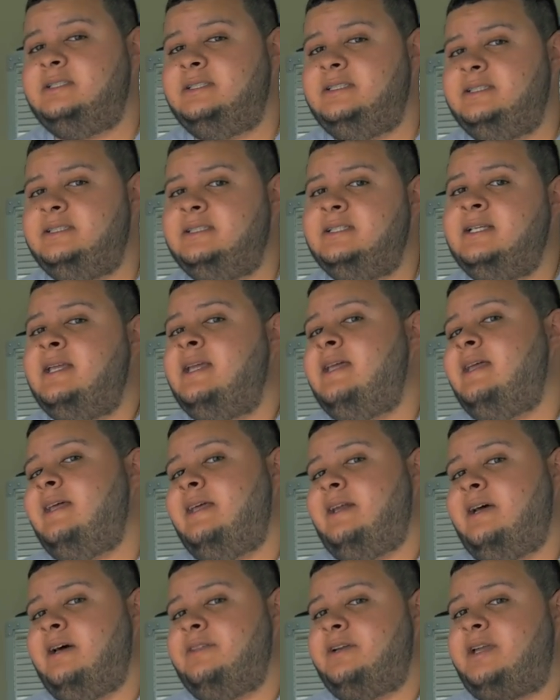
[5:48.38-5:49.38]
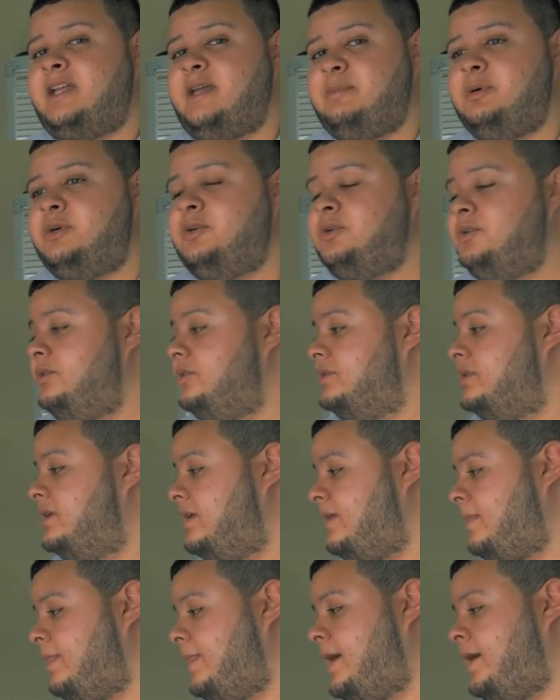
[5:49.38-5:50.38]
in it and other chemicals
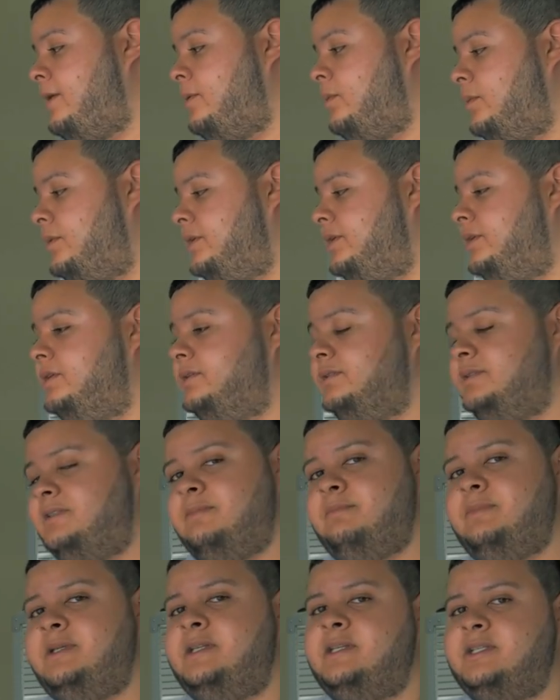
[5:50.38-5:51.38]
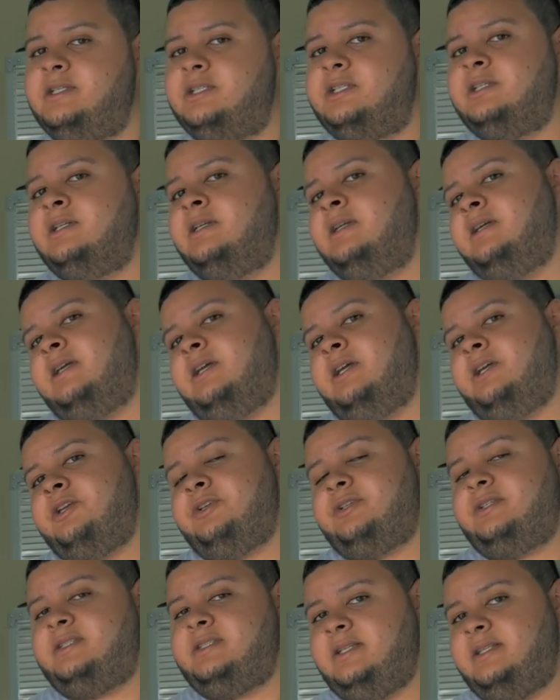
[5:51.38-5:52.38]
that will diminish
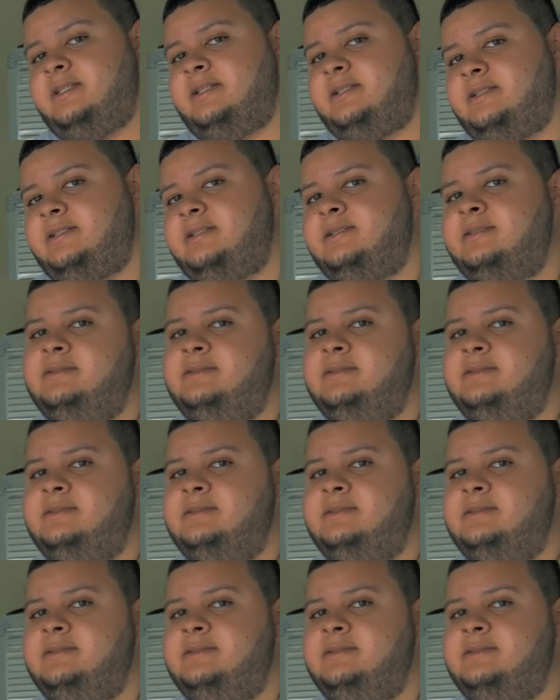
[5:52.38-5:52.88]
your sealant.